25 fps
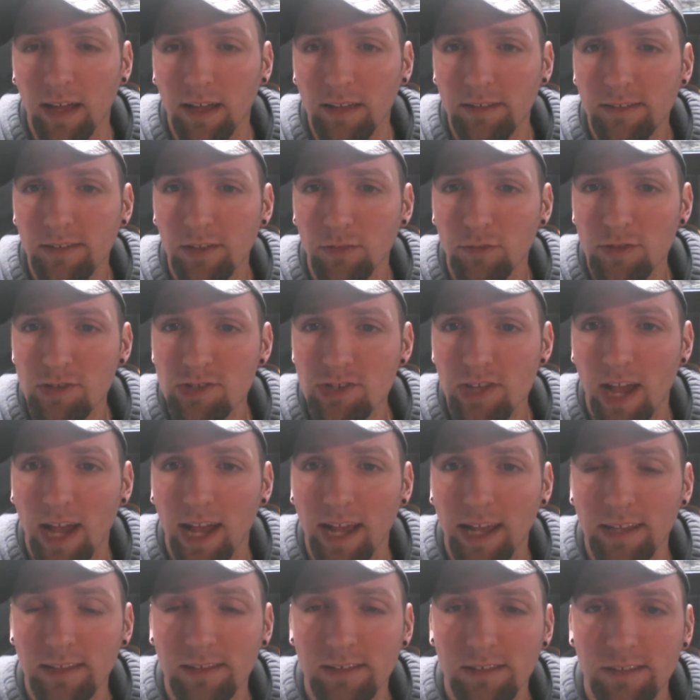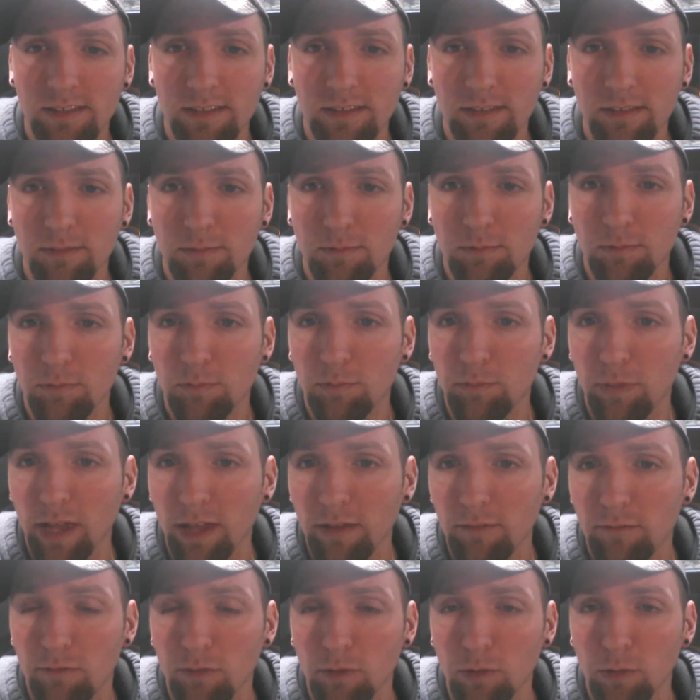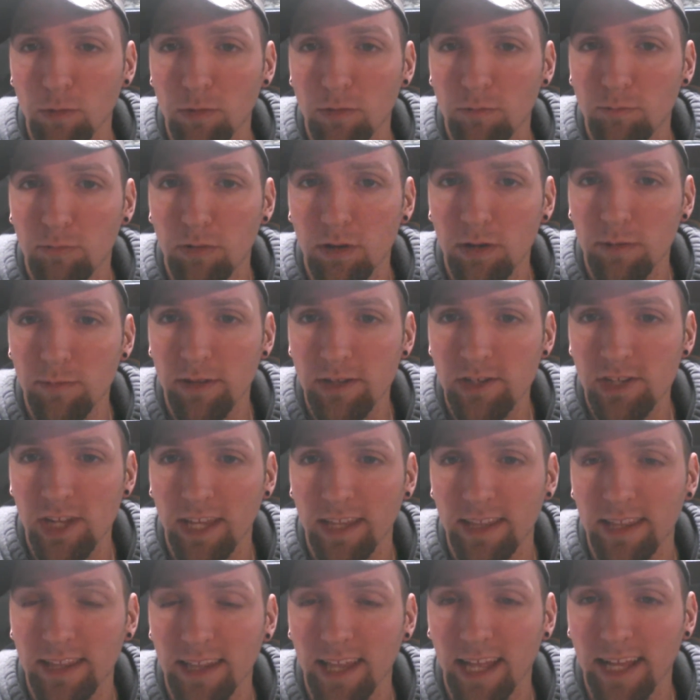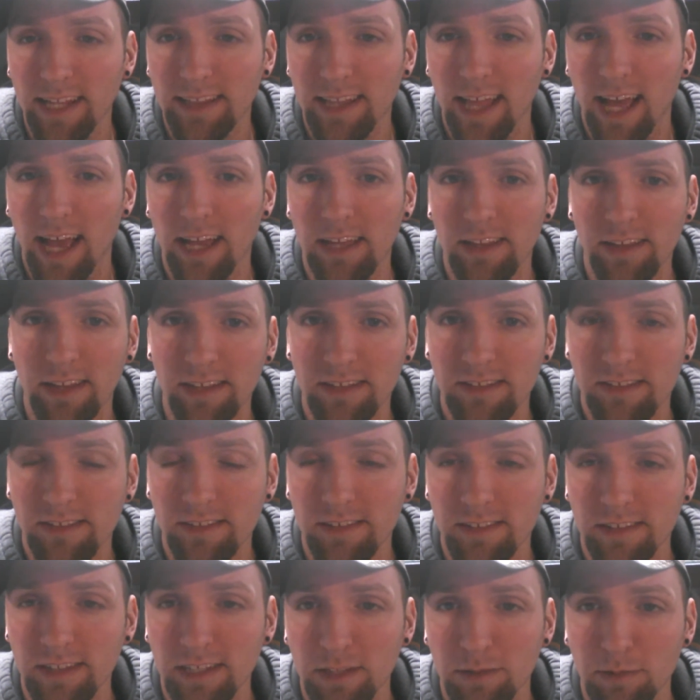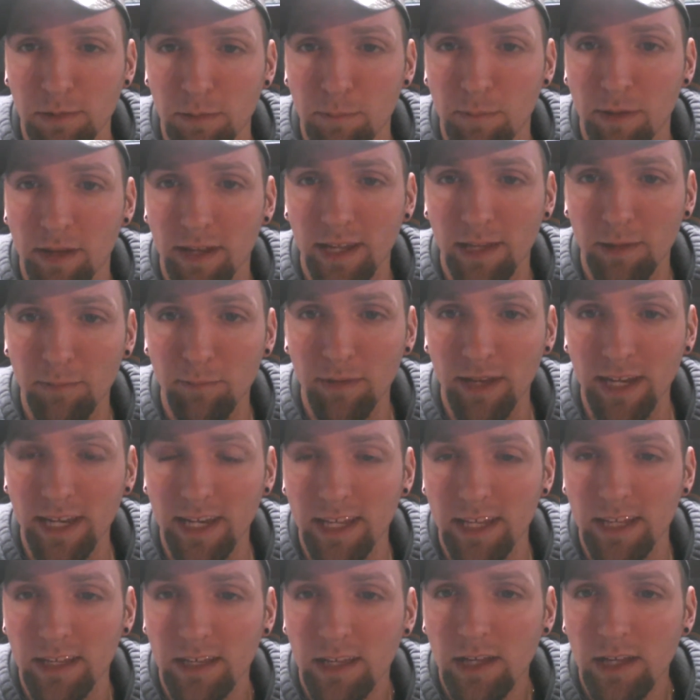silver sides, bait food, pretty much anything like that. It just needs to be big and meaty